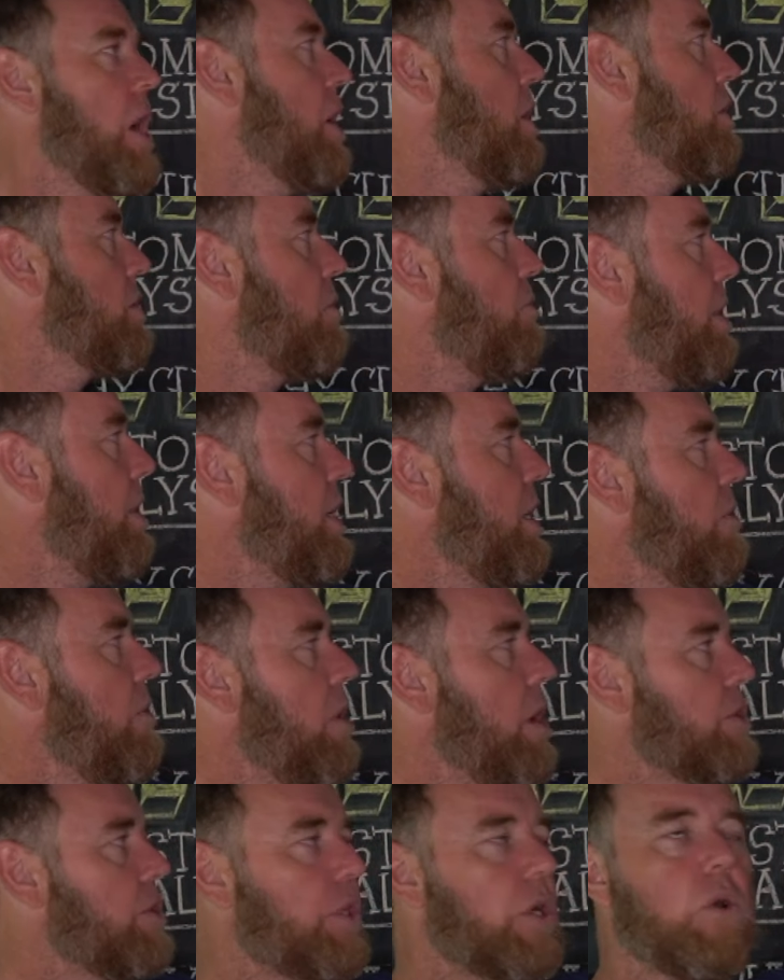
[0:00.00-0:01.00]
So when you
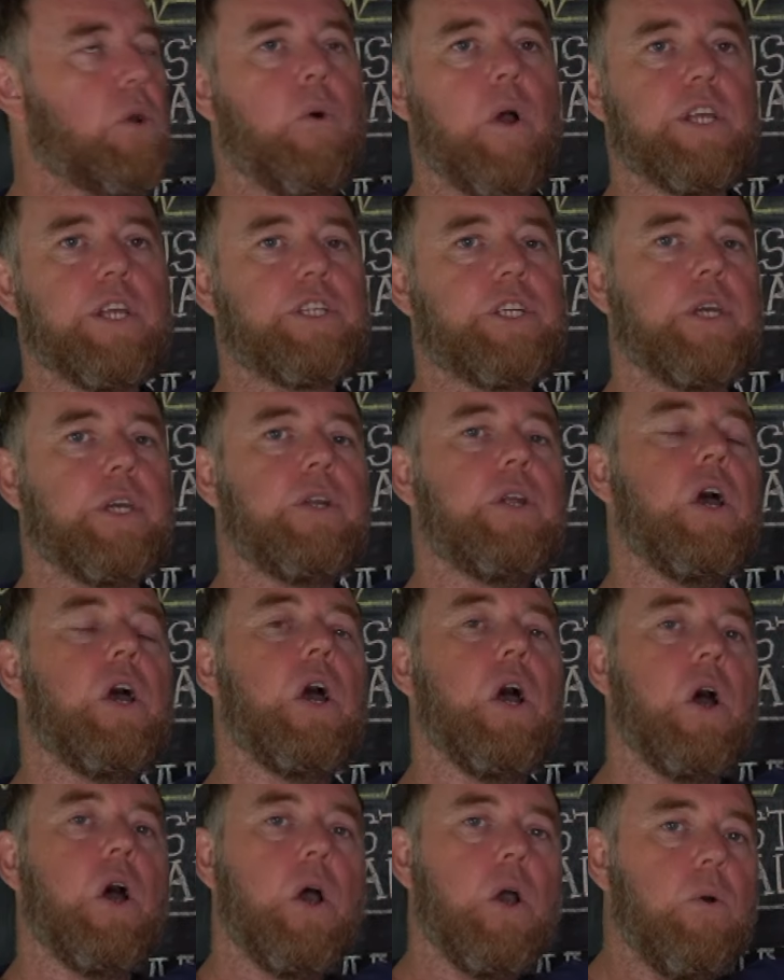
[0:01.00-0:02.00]
ask the question,
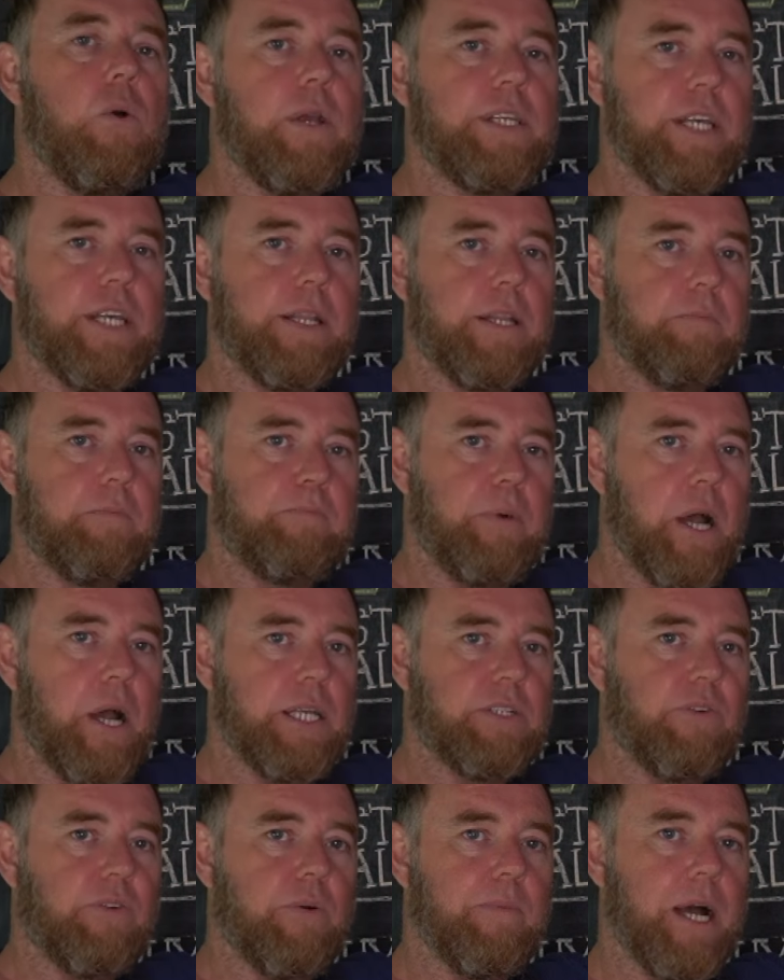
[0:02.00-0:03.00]
who is it that
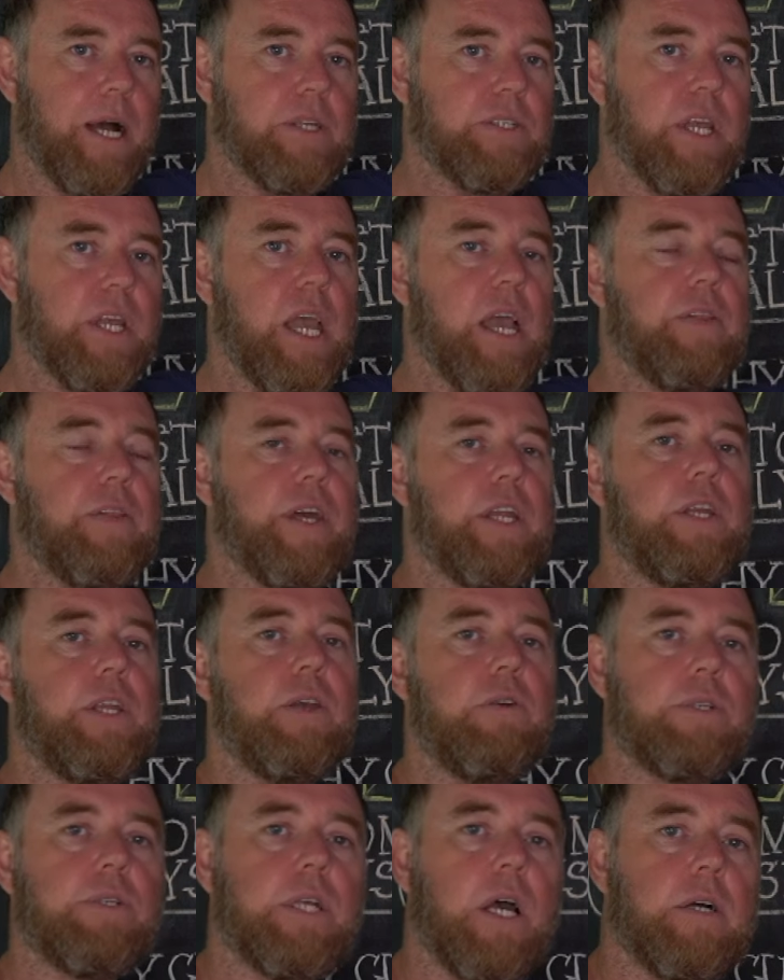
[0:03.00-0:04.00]
buys from us, then
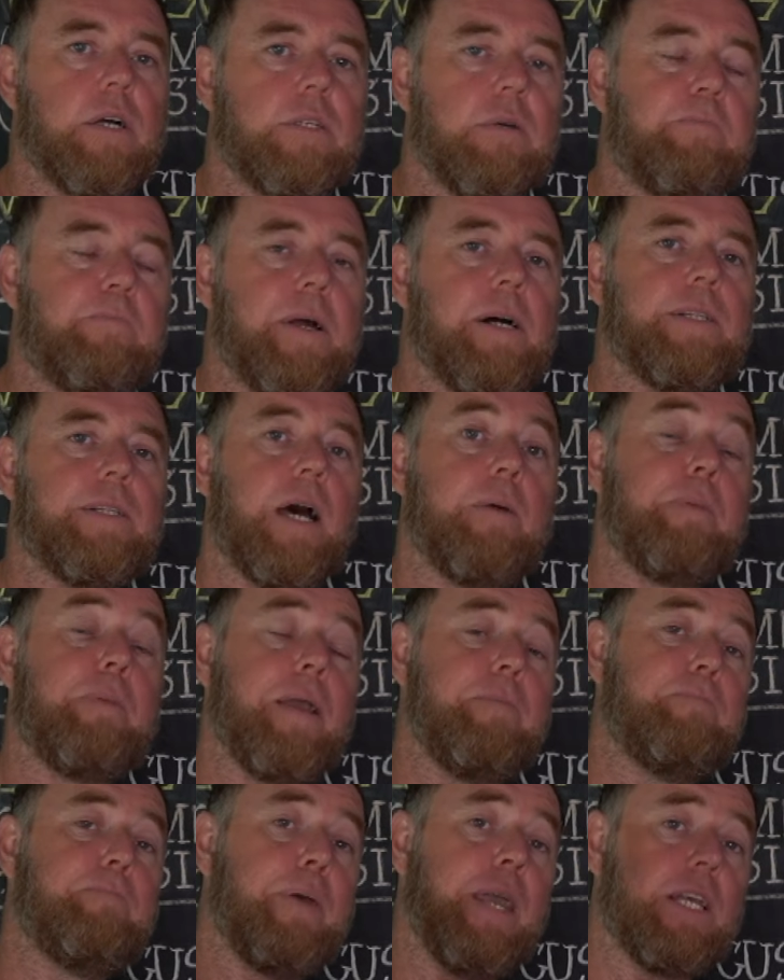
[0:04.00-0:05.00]
you start to build up a
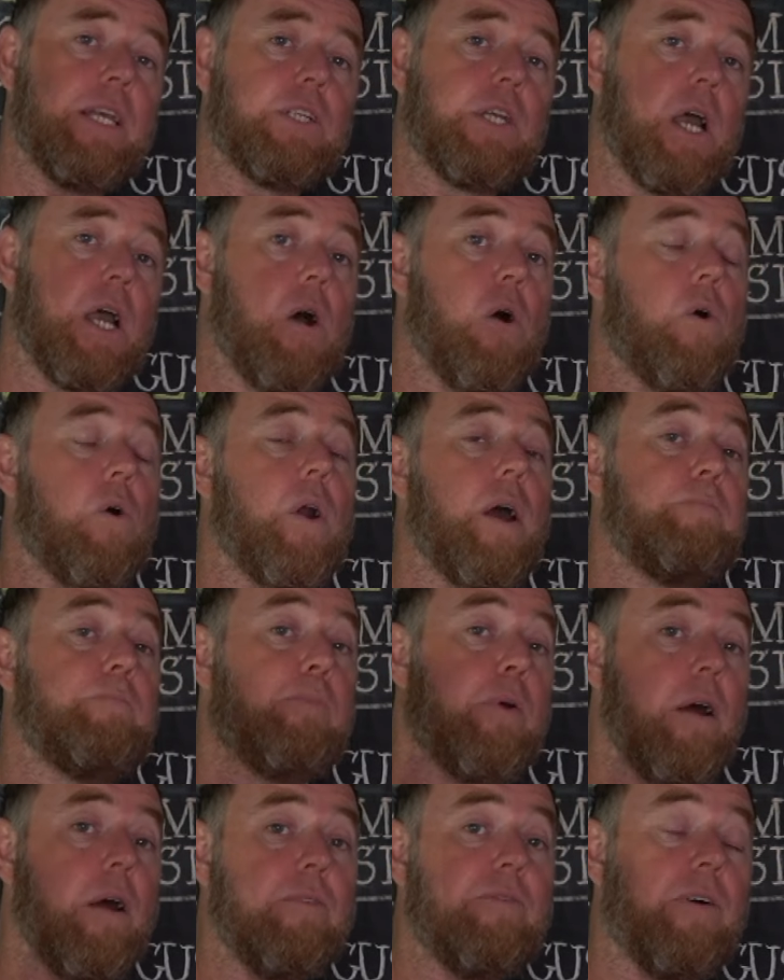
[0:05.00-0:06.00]
picture or a
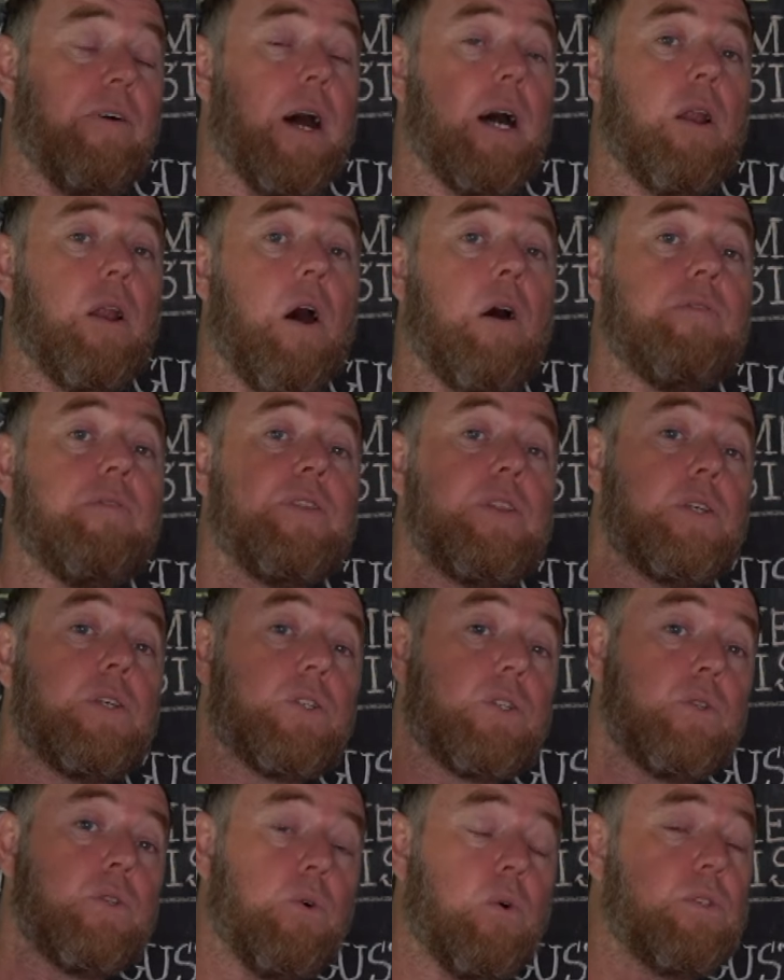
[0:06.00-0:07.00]
profile of the
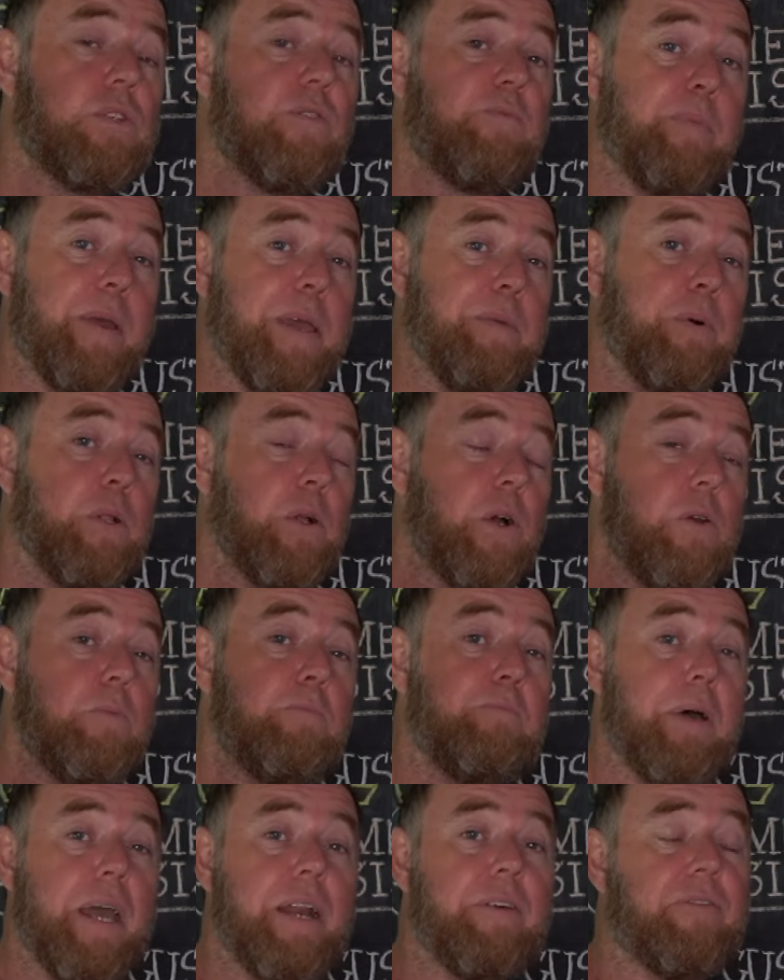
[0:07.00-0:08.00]
sort of people who
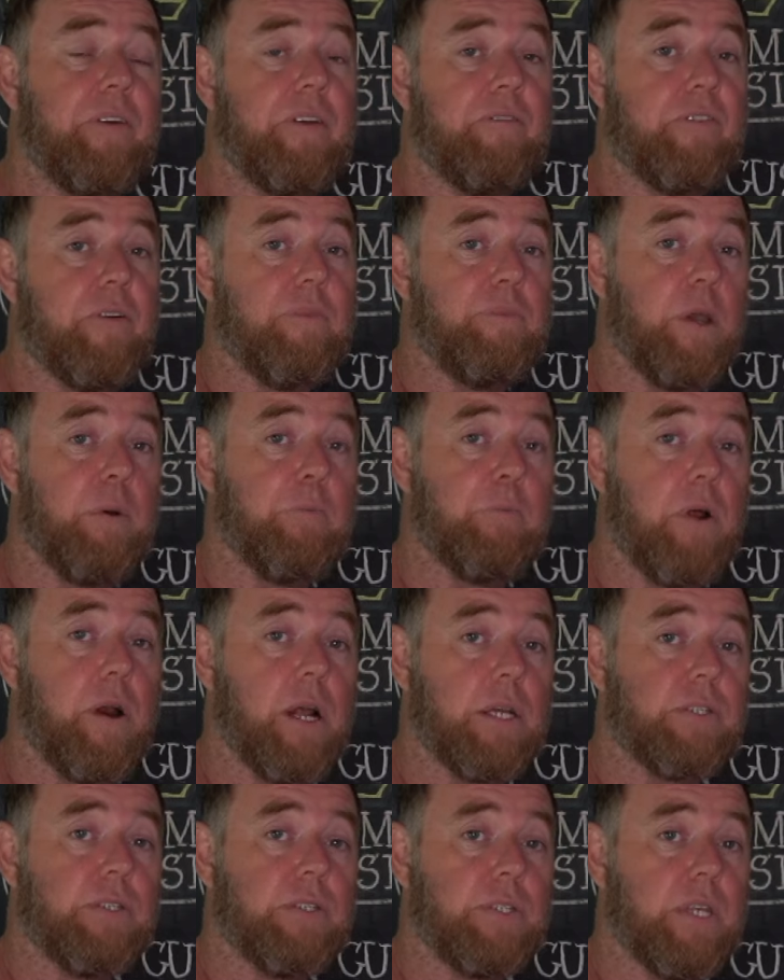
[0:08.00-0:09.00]
benefit from your products and